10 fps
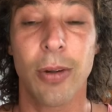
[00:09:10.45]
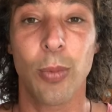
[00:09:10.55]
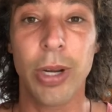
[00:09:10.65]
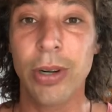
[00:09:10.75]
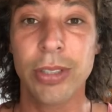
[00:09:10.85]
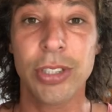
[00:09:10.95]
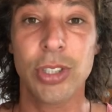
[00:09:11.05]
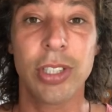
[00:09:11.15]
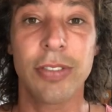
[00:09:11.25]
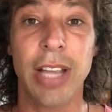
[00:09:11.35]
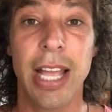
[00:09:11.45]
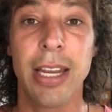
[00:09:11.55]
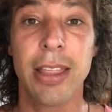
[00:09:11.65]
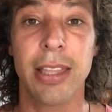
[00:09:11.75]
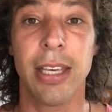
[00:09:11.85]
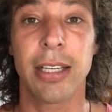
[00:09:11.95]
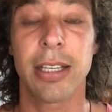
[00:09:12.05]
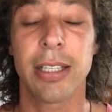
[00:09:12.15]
we don't deserve anything.